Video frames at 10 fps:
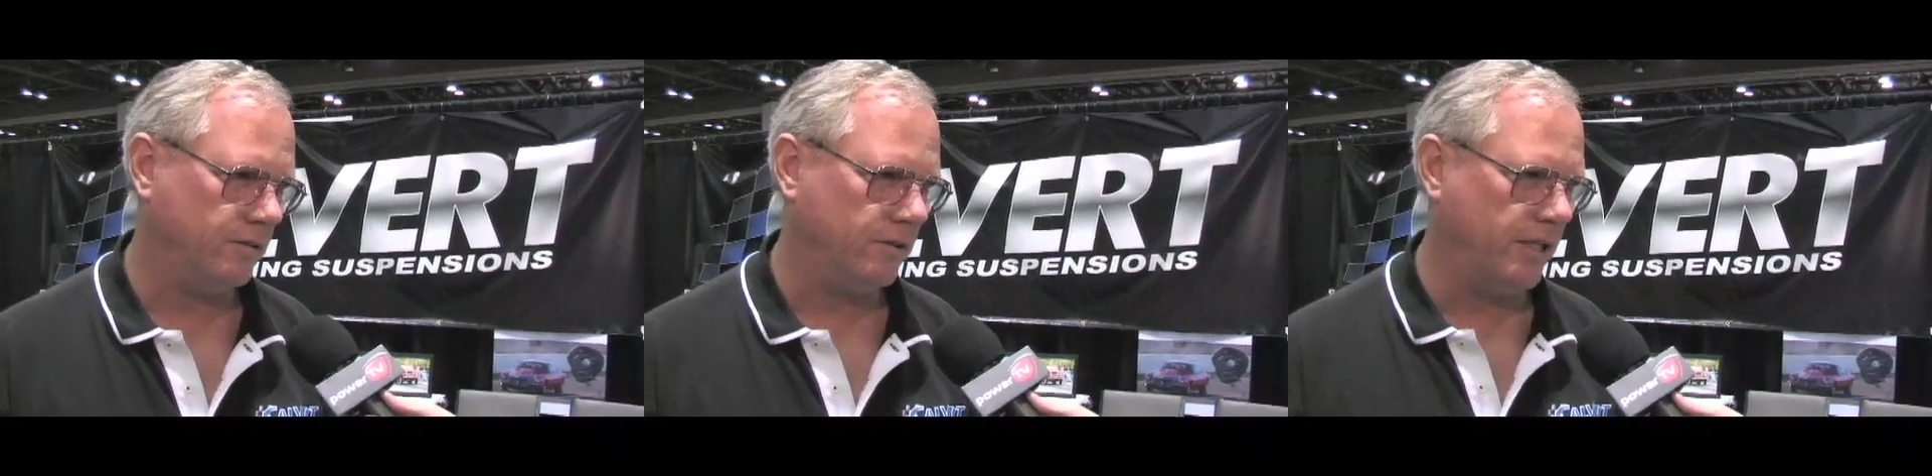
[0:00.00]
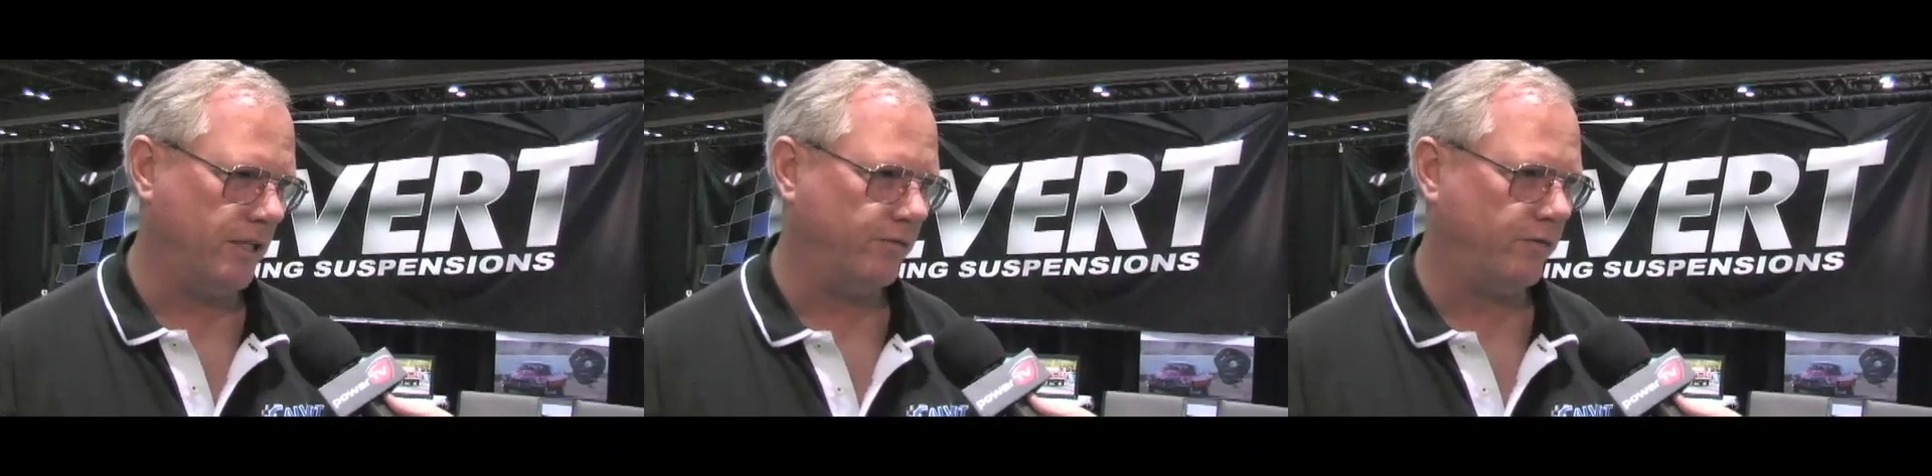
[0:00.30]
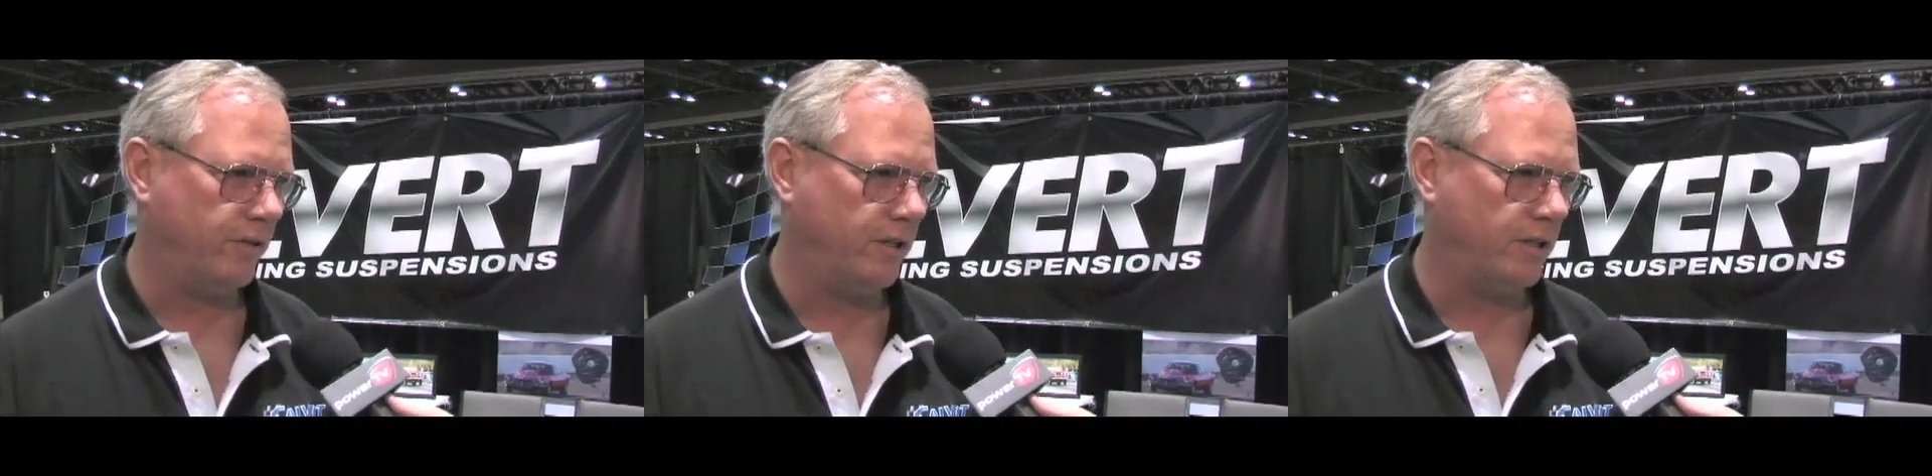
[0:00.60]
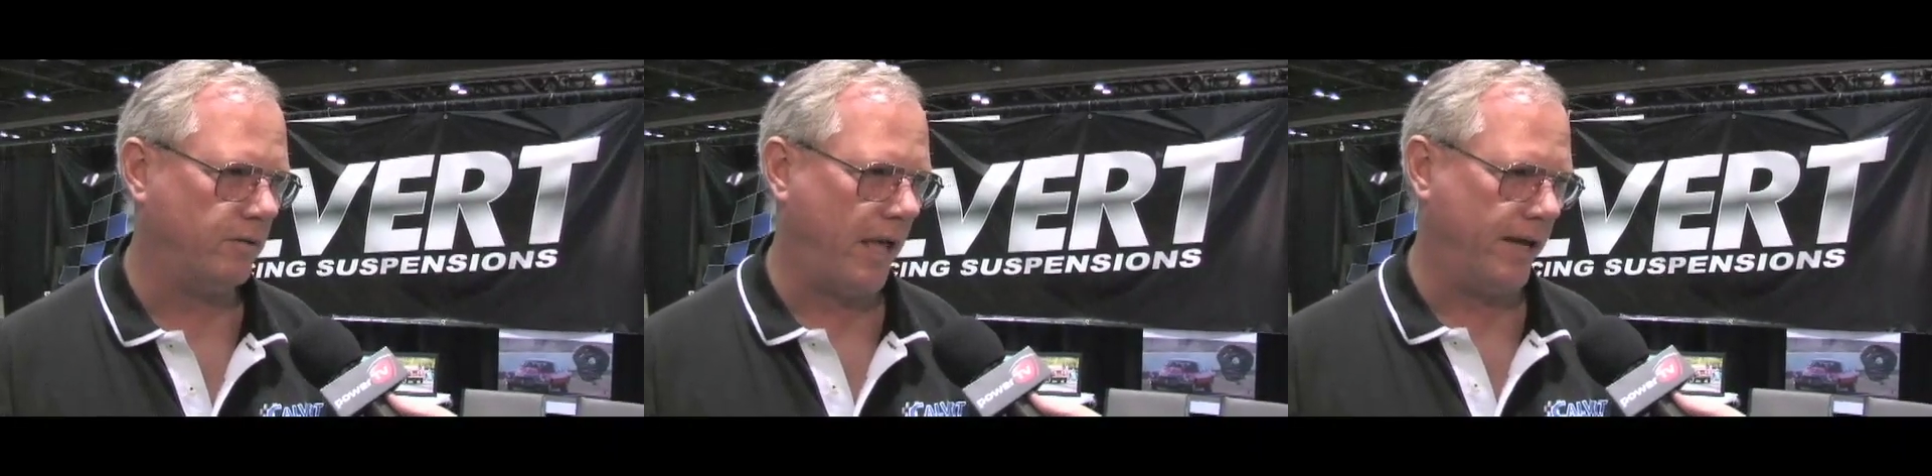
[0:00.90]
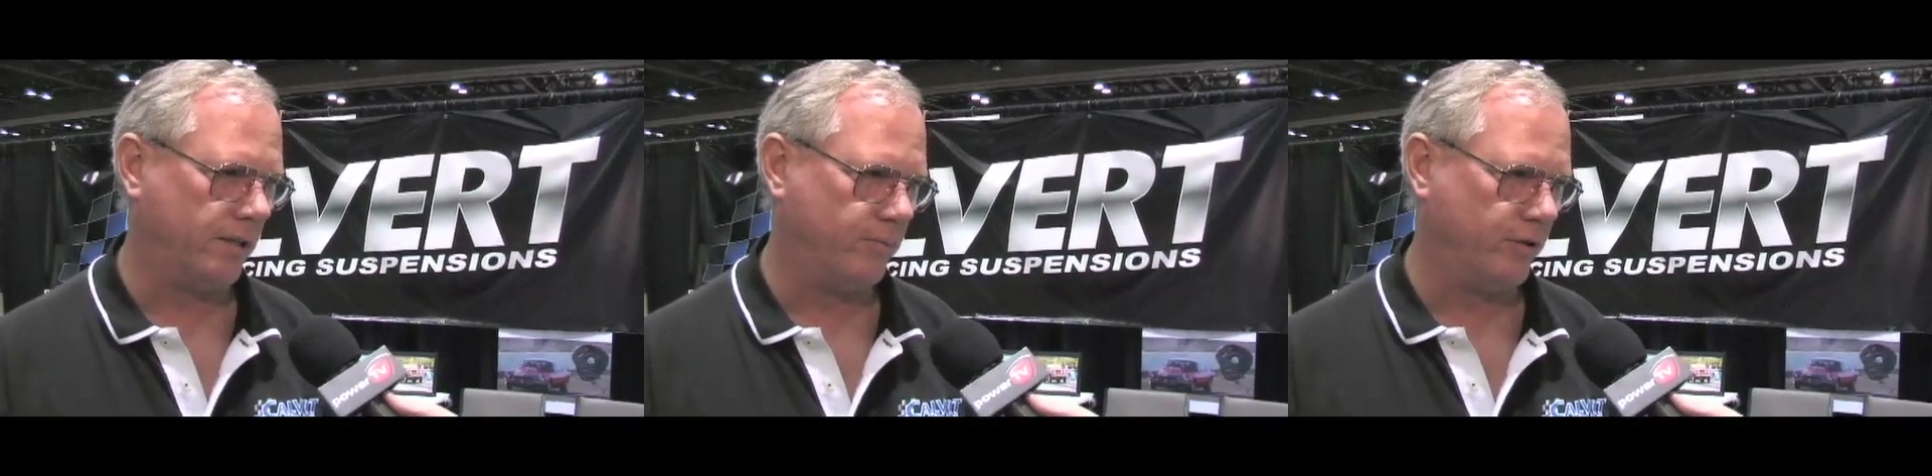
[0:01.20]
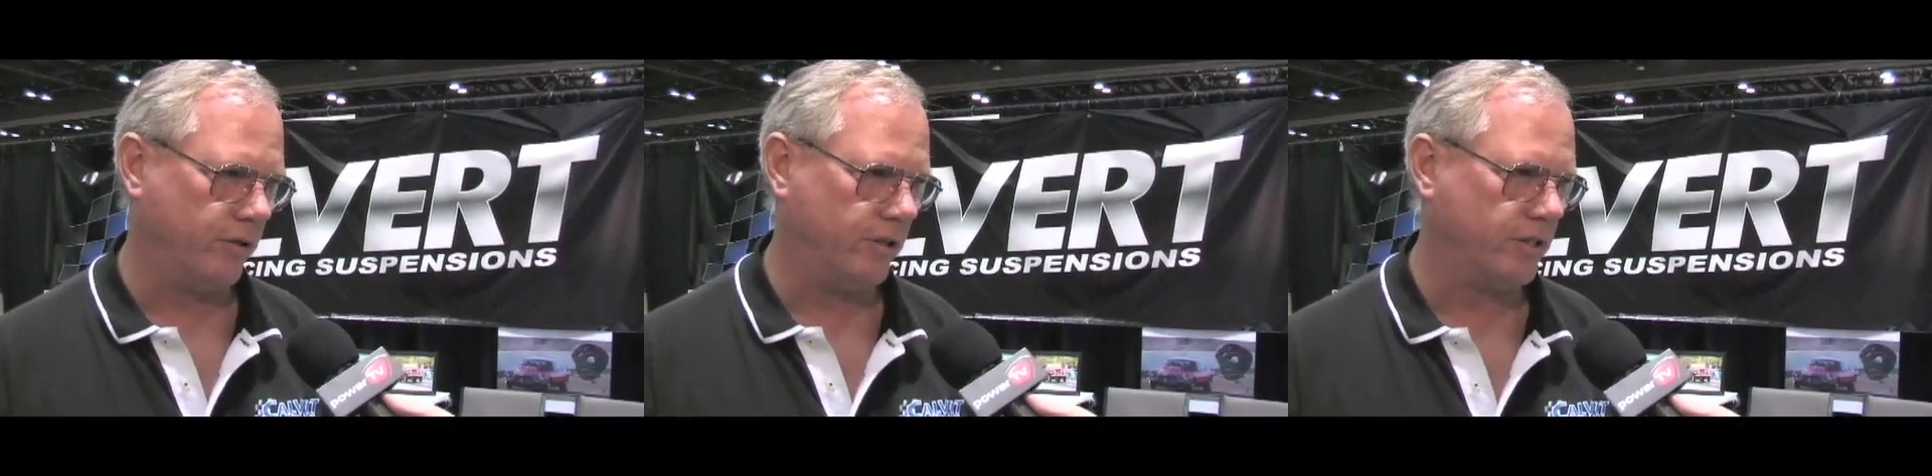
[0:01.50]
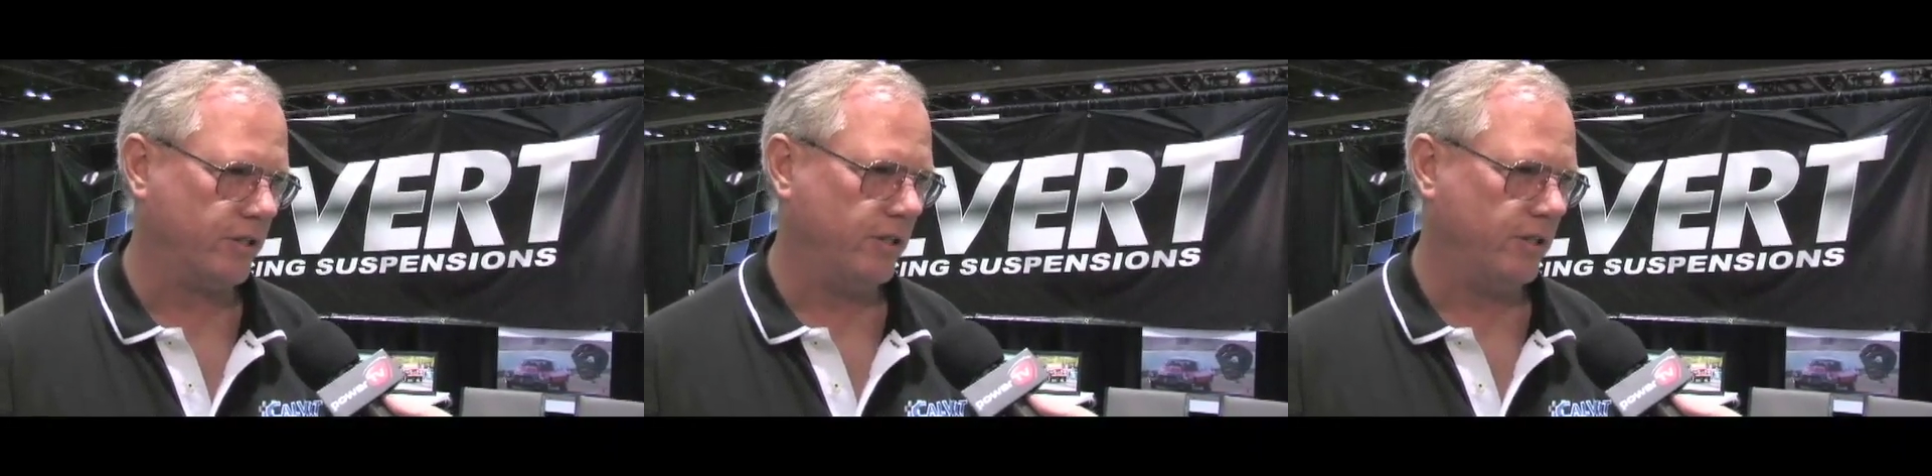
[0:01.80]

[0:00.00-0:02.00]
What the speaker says: leaf at the perch.